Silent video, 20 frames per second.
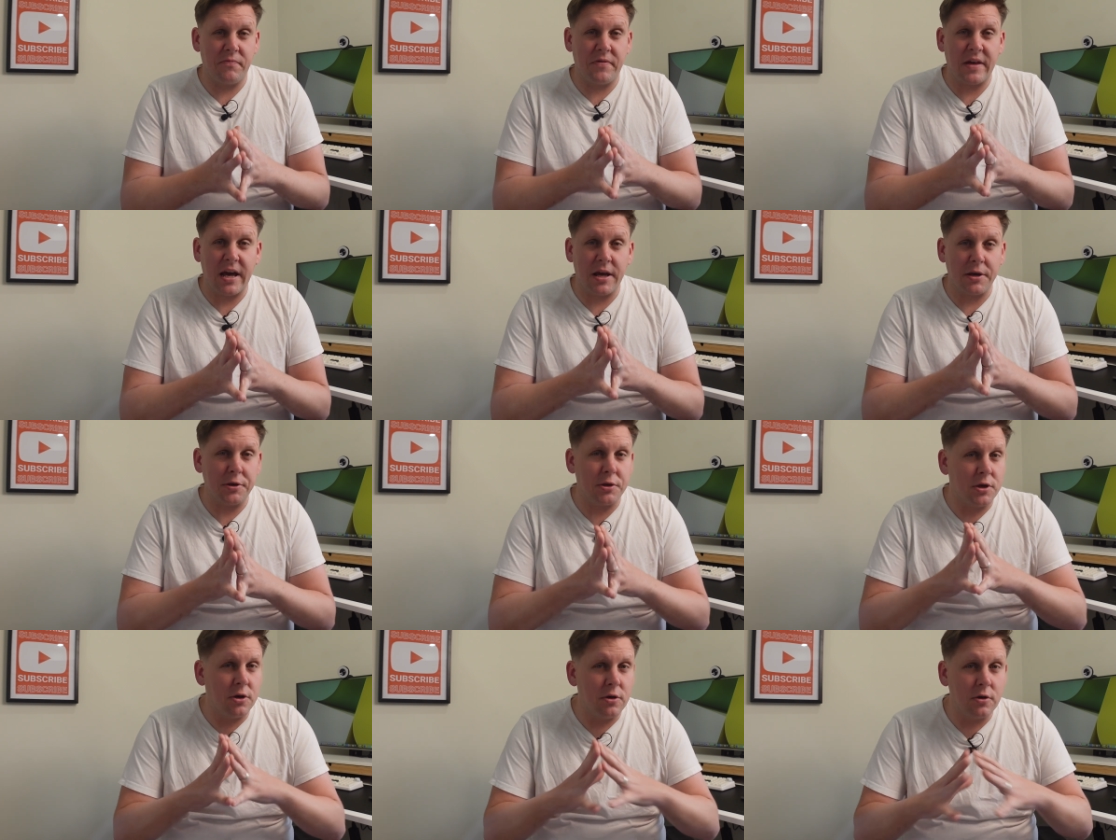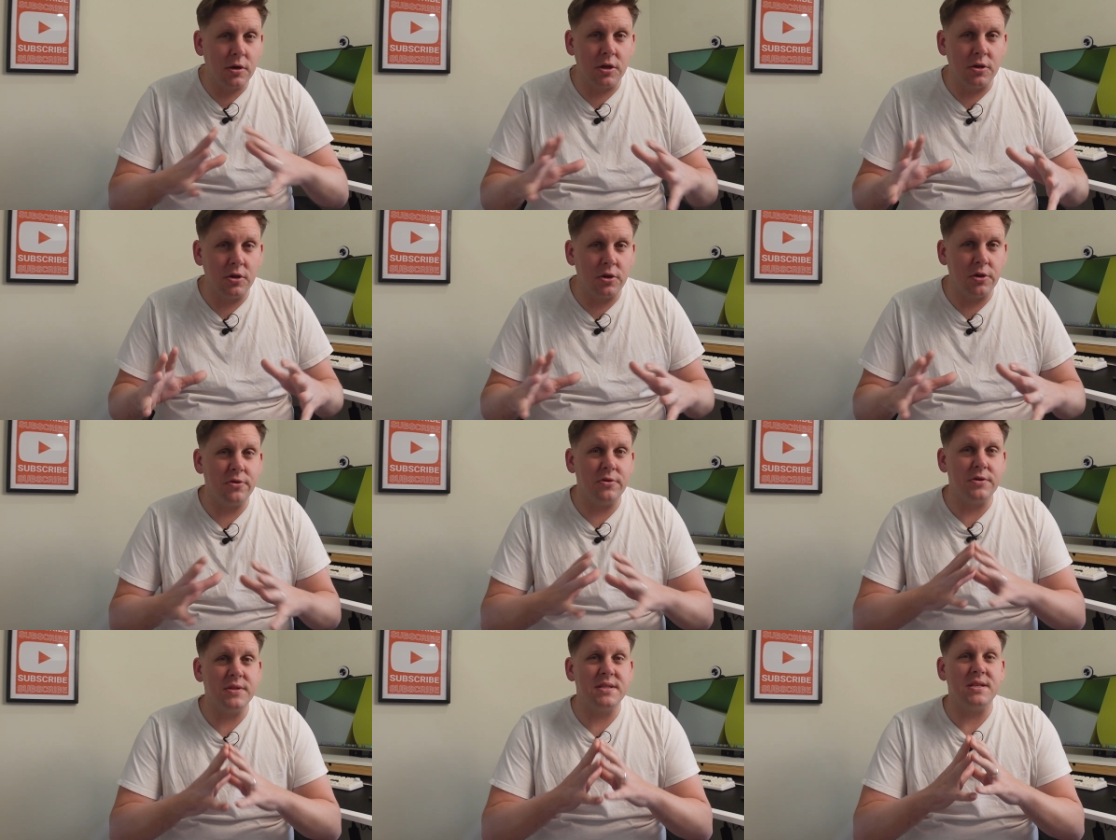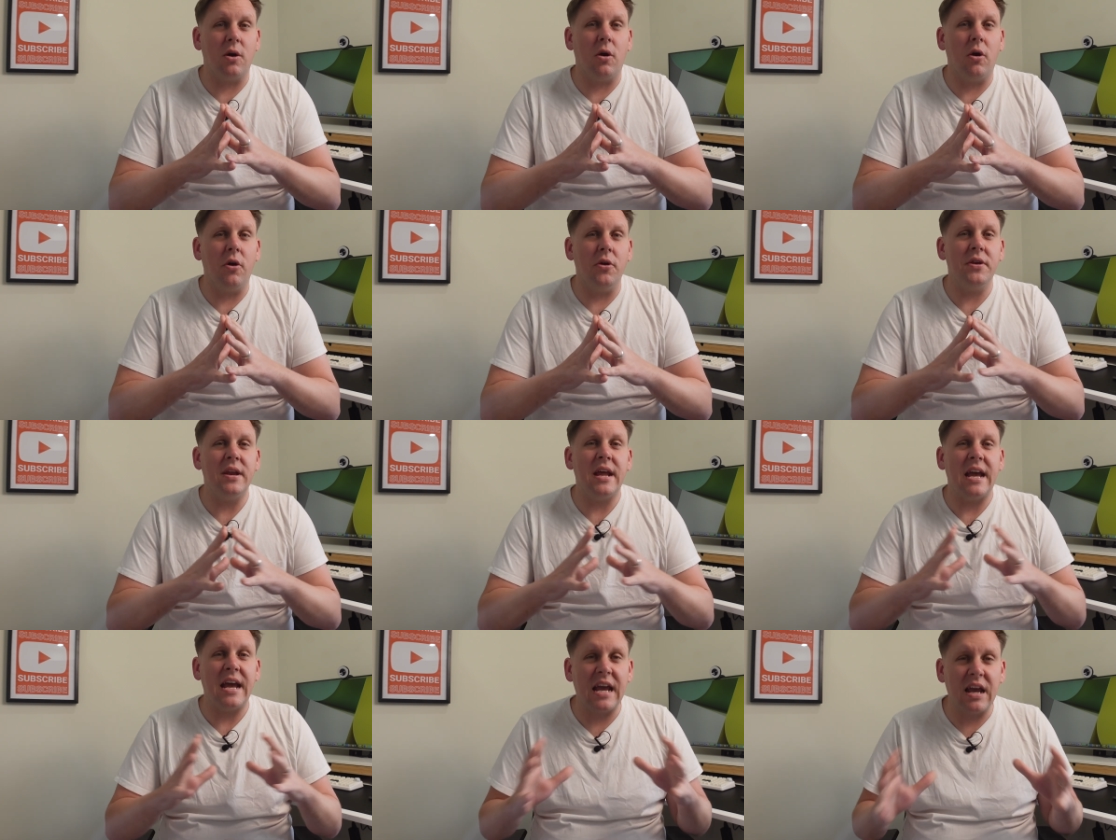that you can use
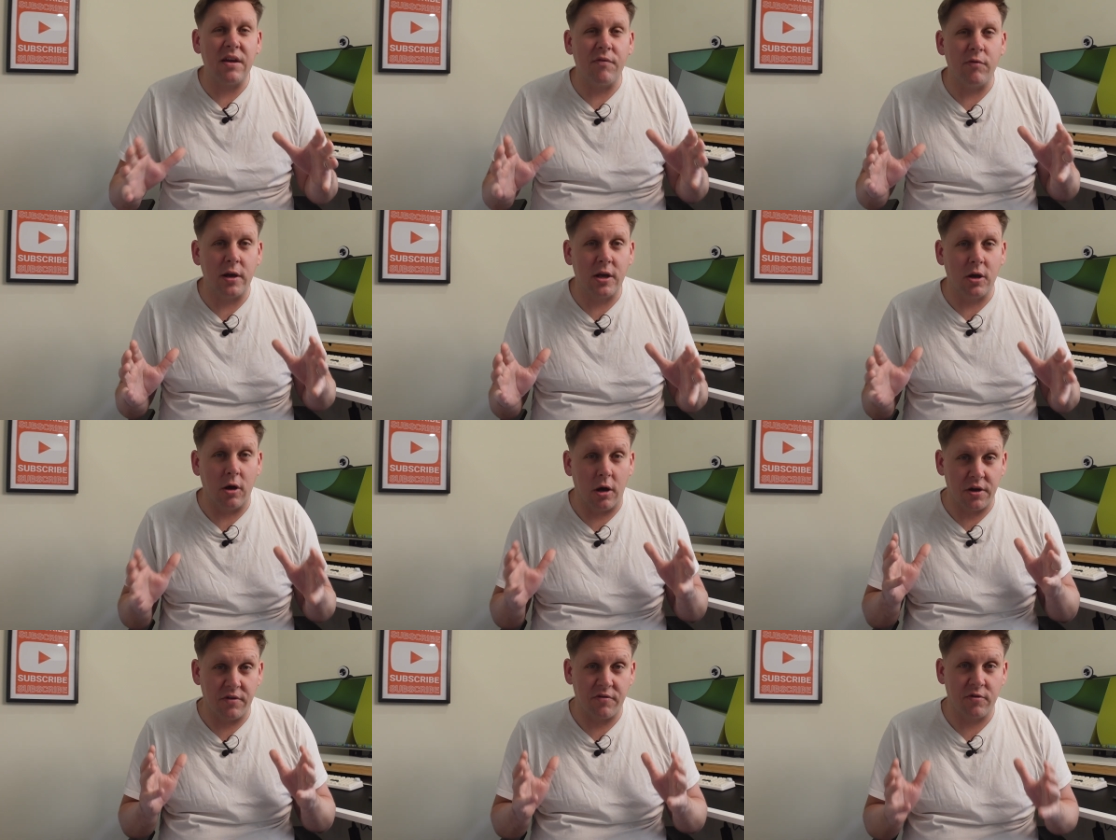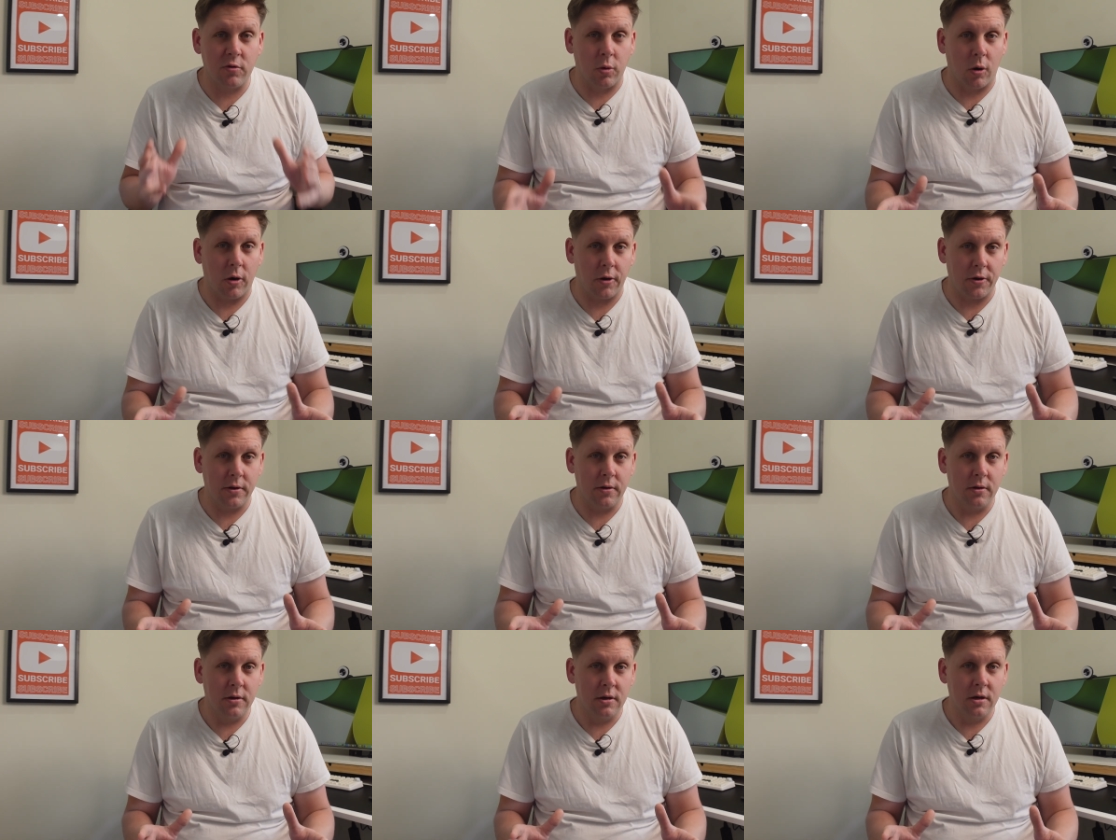on every kind of quad.